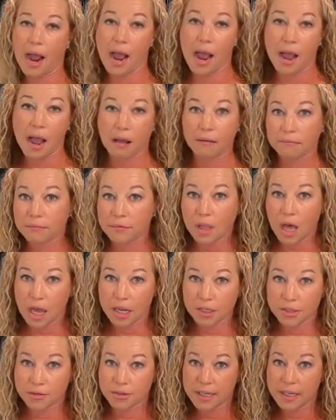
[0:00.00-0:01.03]
uh,
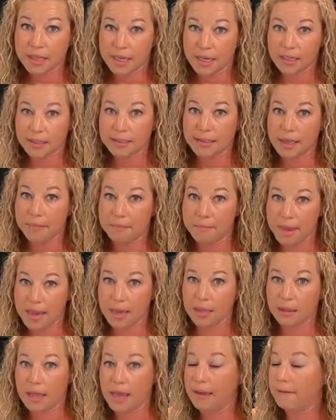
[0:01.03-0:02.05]
laundry things that
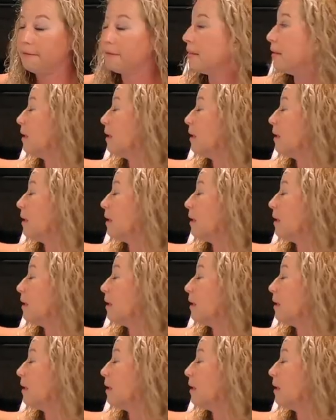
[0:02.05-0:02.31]
make life